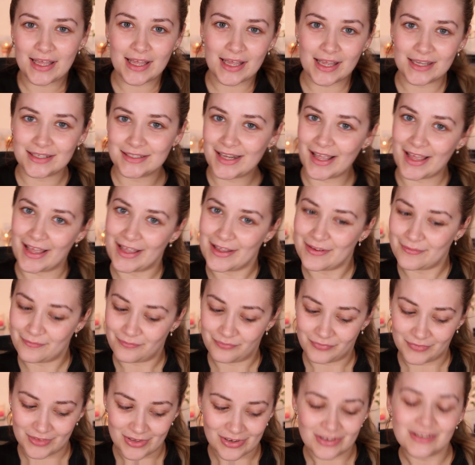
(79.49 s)

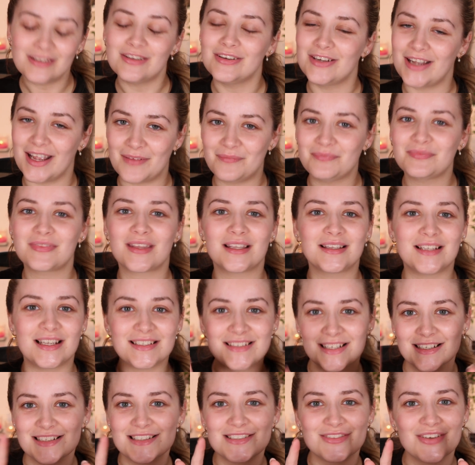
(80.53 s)
Okay, let's
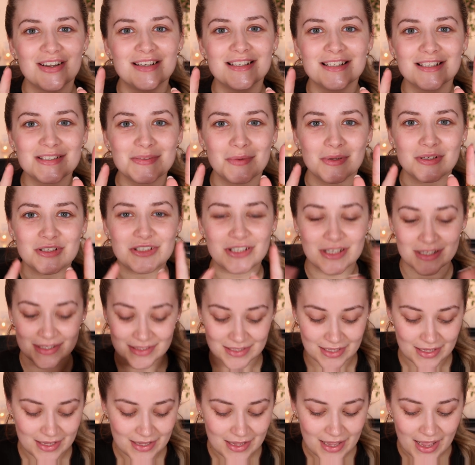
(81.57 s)
get straight into the swatches
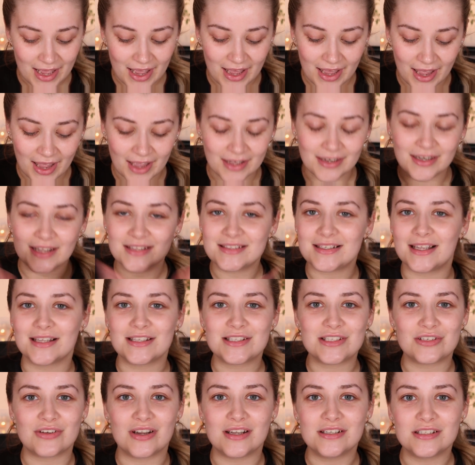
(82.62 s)
and let's get
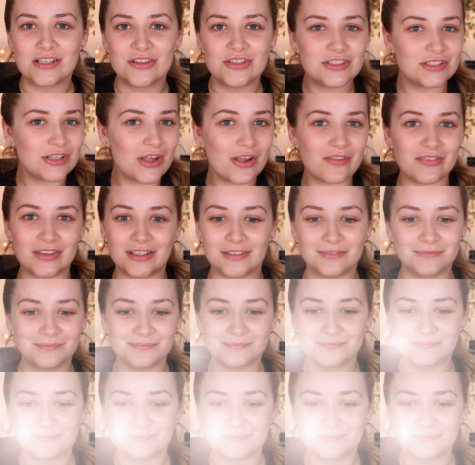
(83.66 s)
straight into the tutorial.